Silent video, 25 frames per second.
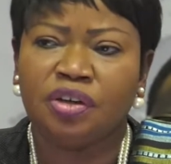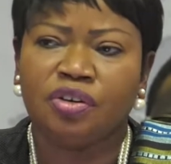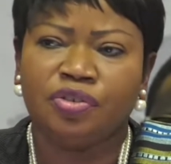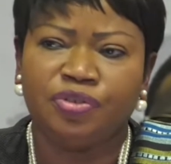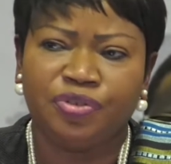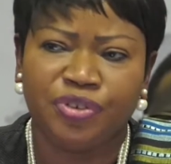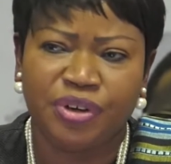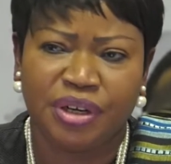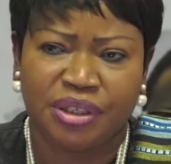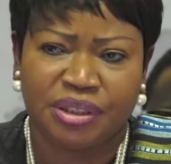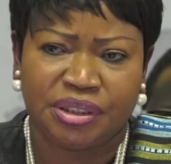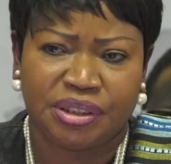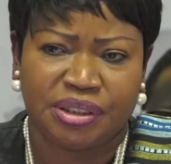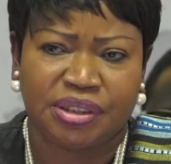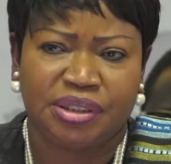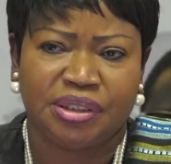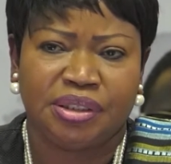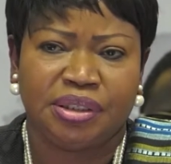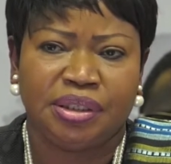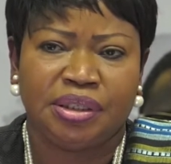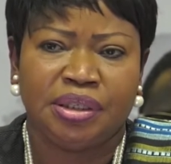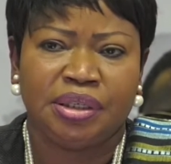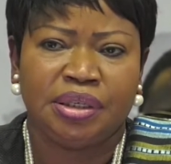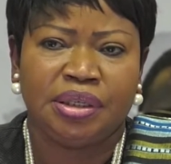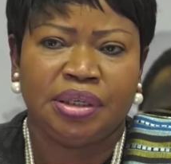First,
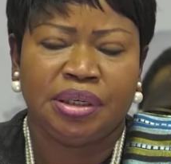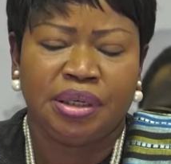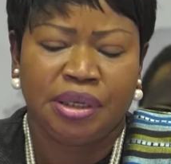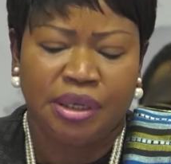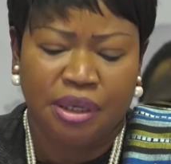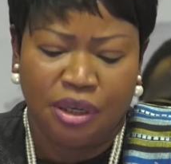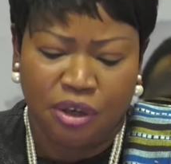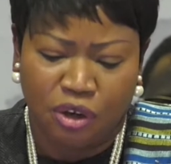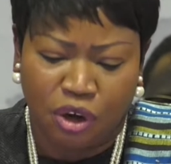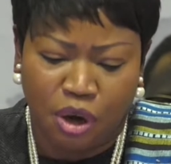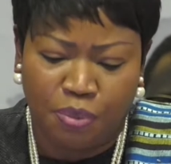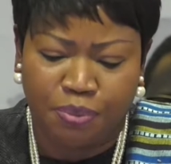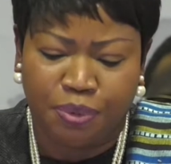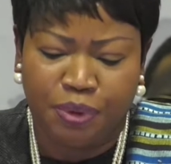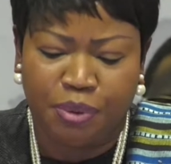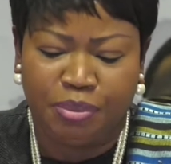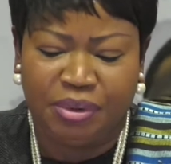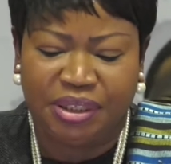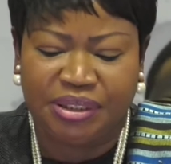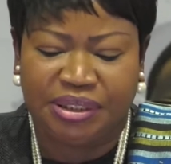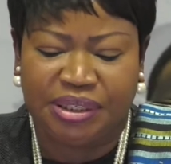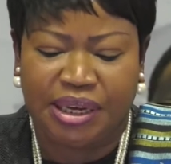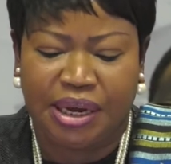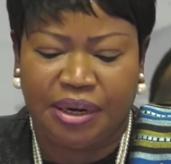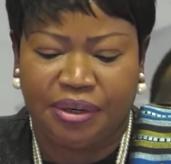
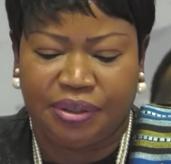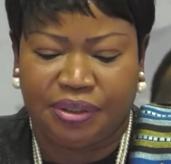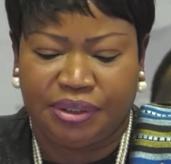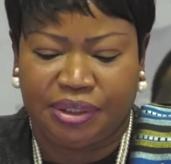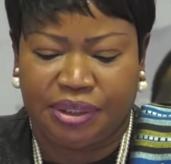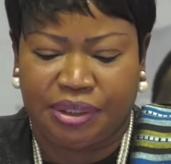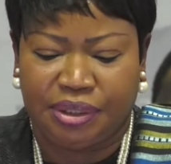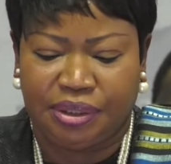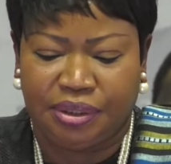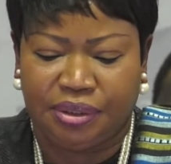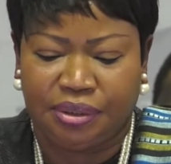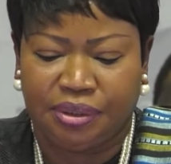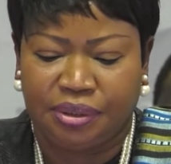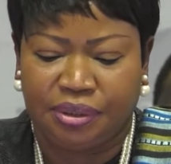complementarity.